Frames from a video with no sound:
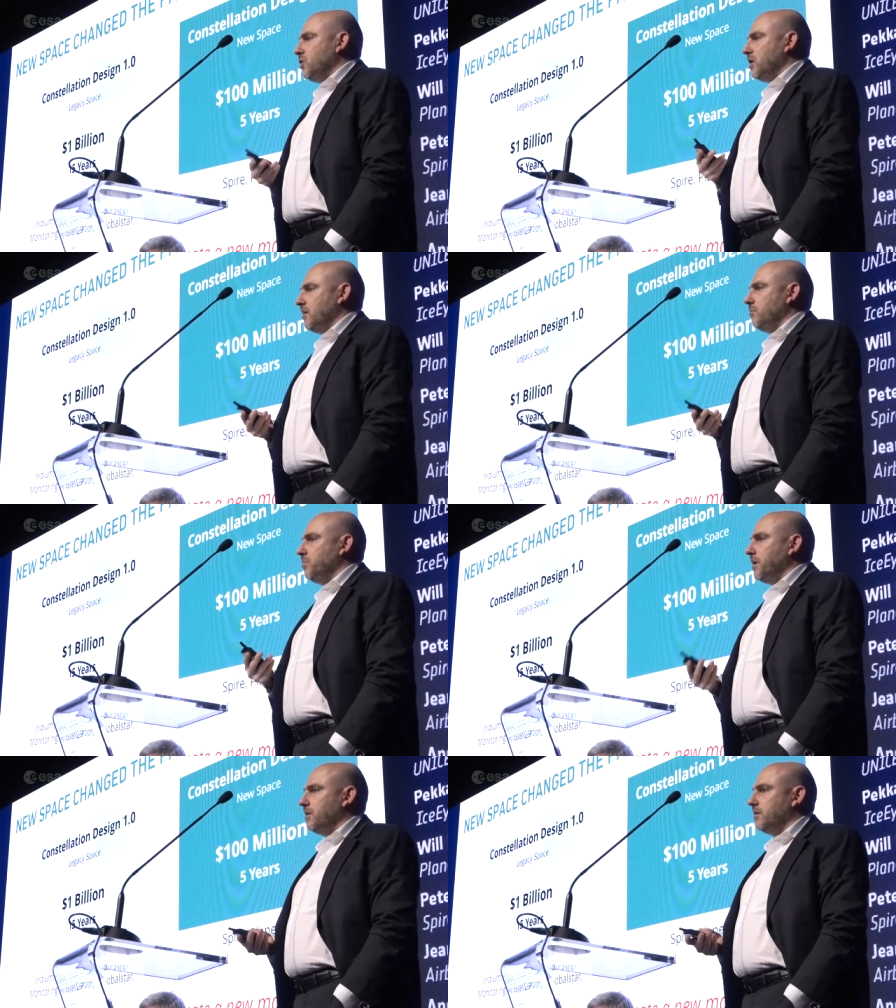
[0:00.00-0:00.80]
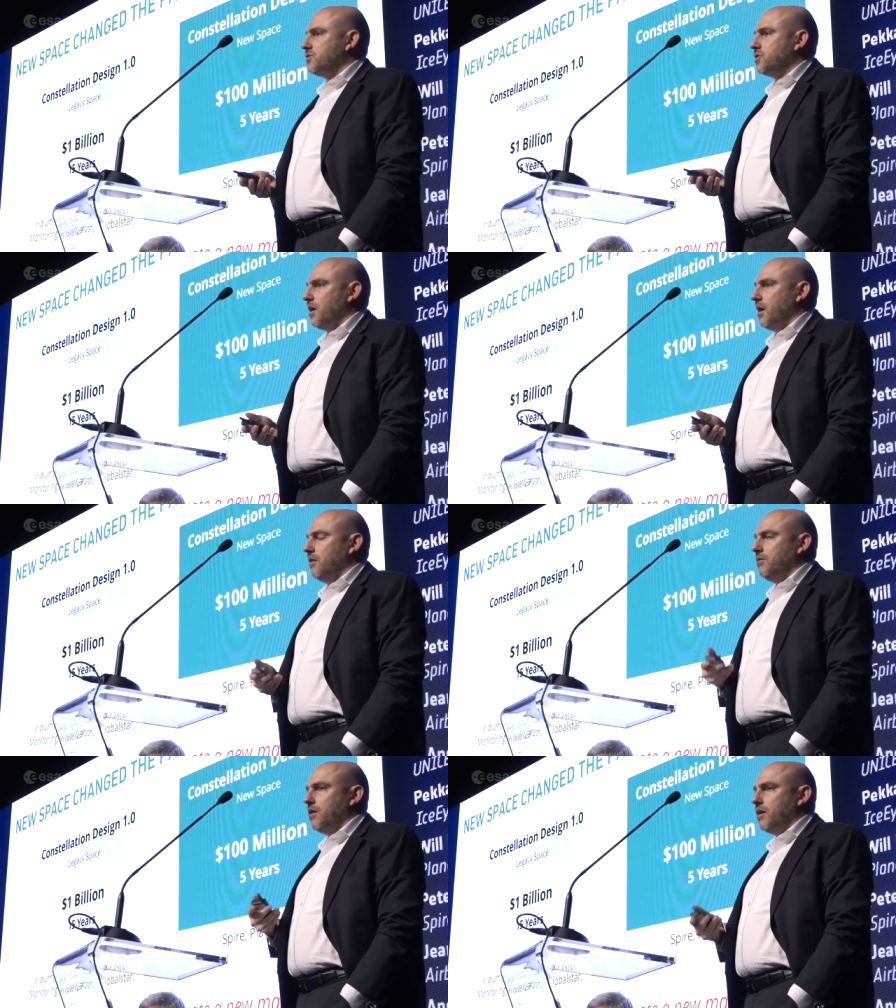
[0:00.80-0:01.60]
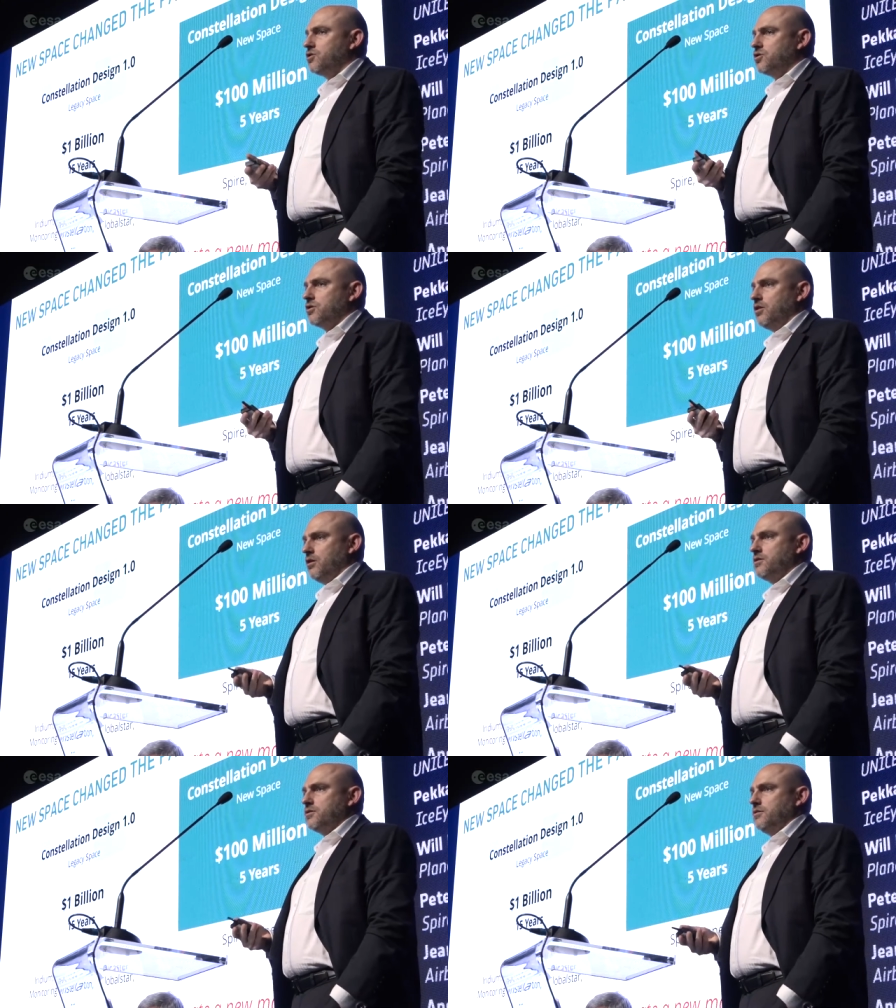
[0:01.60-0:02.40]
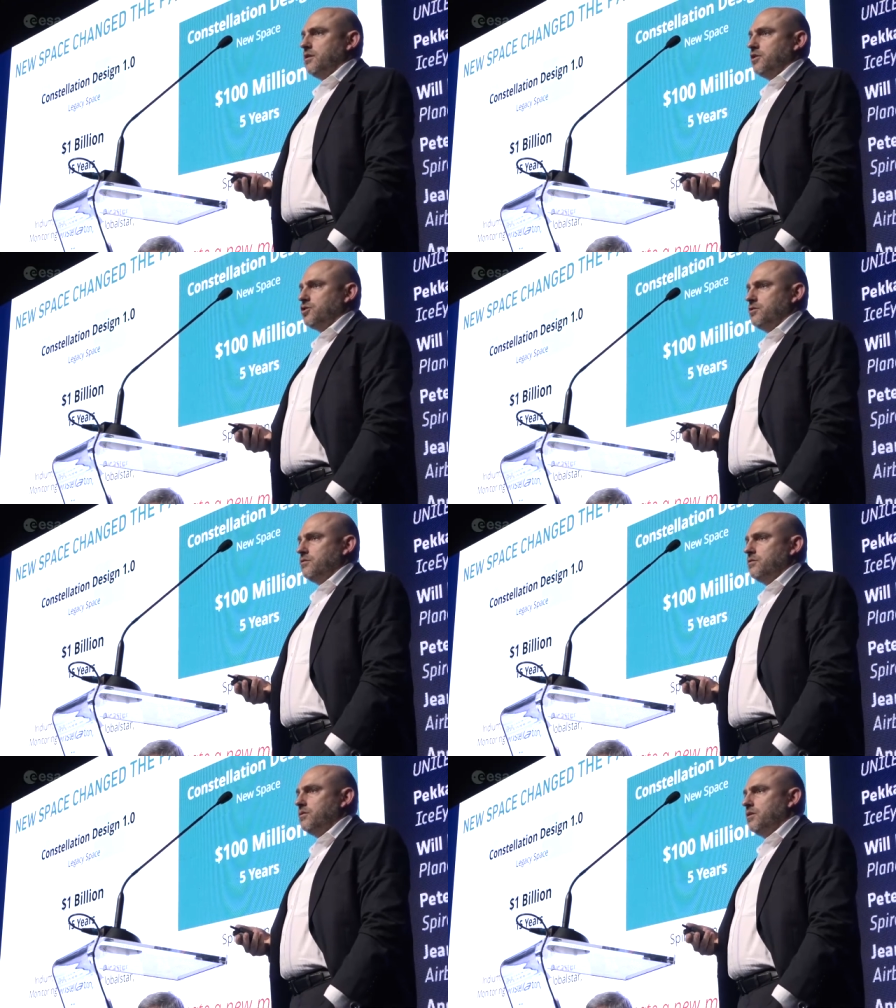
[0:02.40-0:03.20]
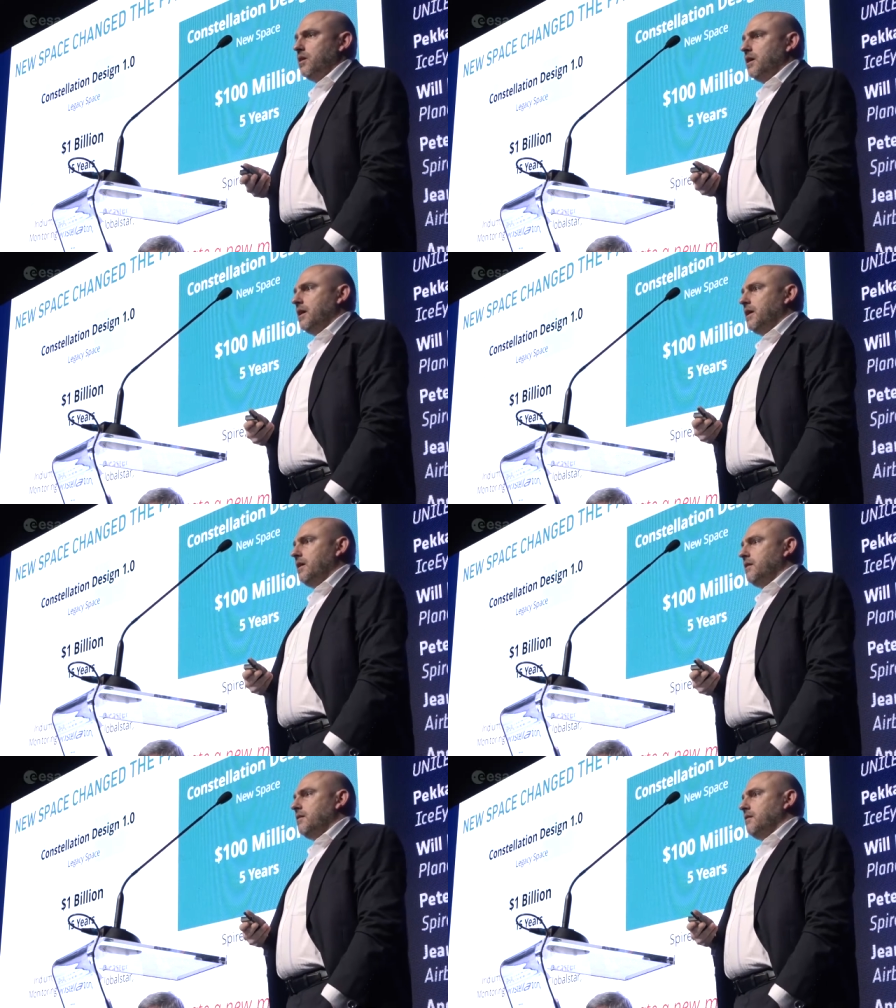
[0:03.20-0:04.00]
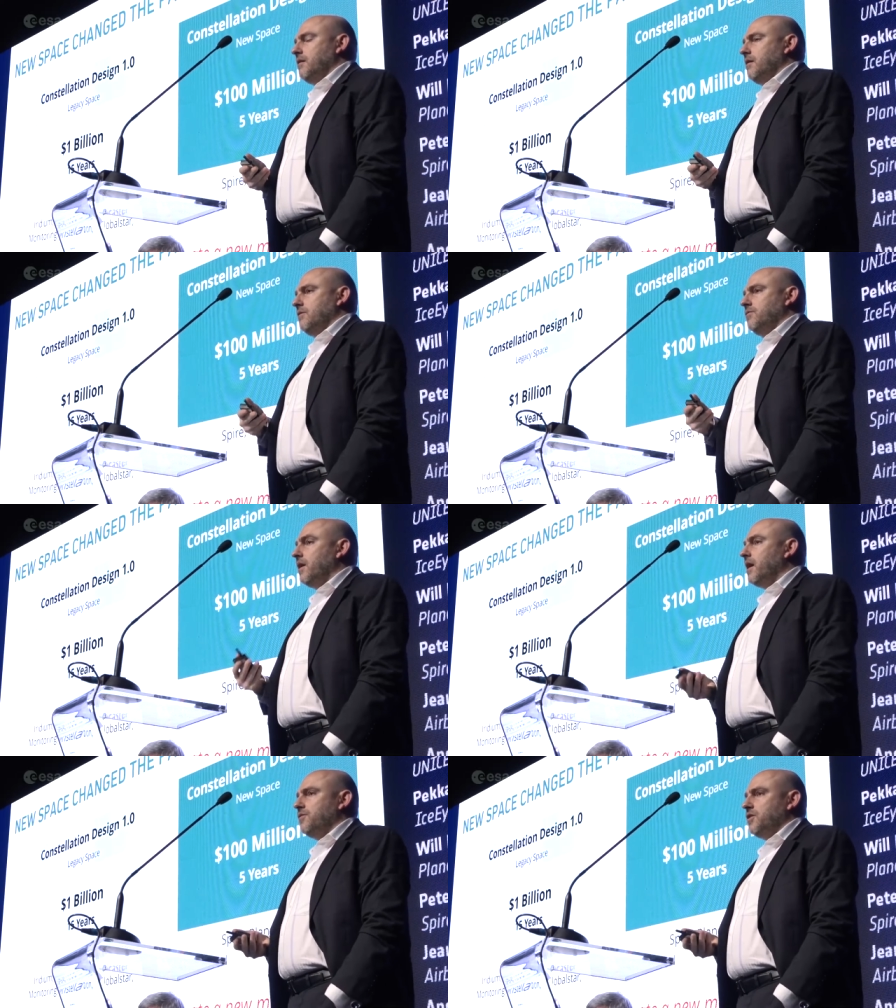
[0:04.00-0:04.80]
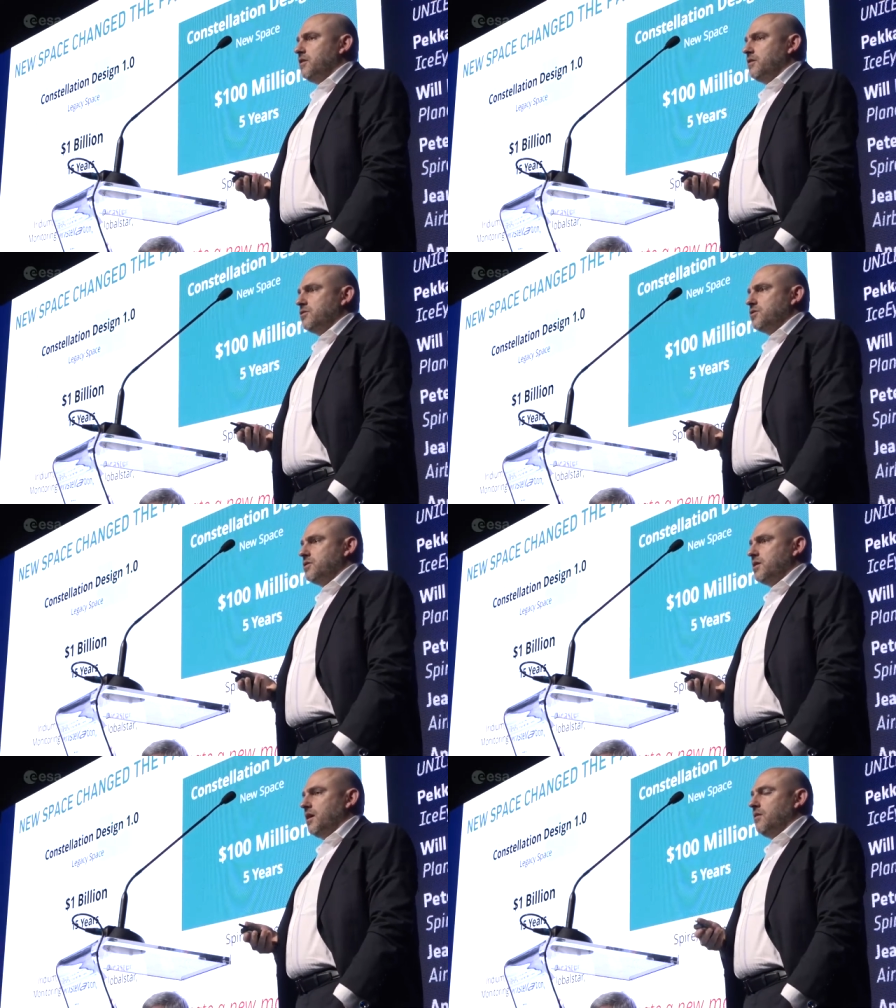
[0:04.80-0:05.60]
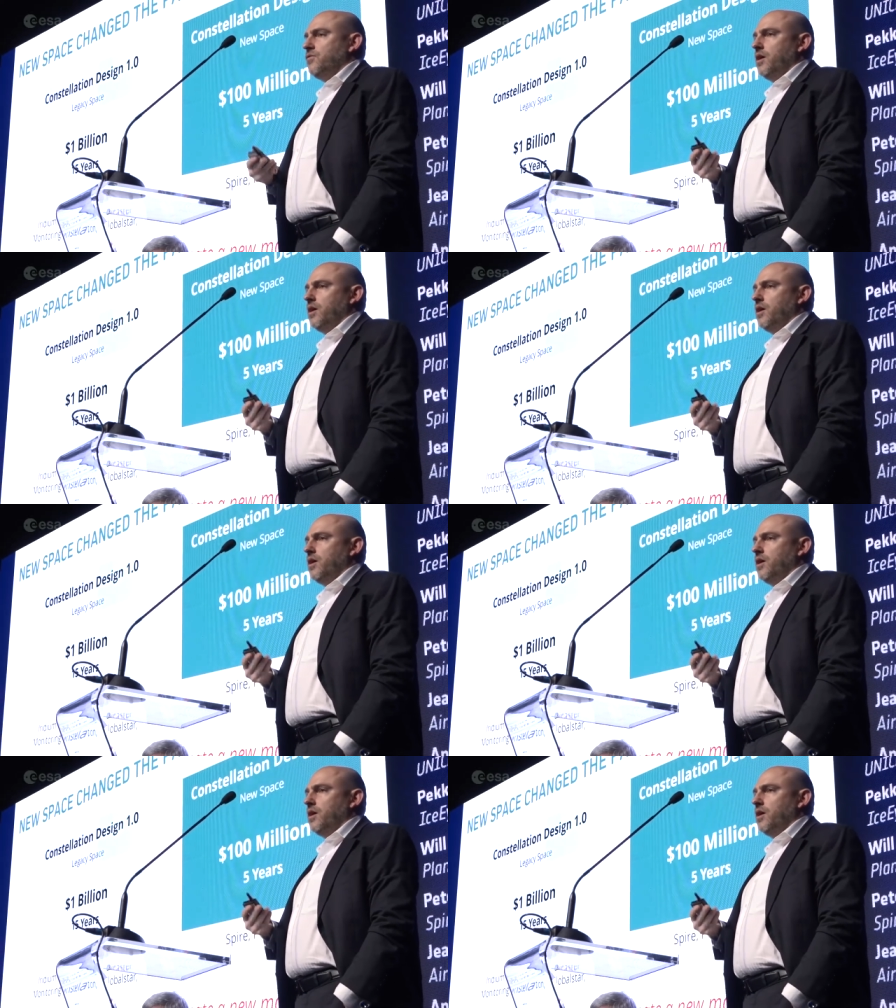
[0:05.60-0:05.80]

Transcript: that you can build a large constellation in uh, five years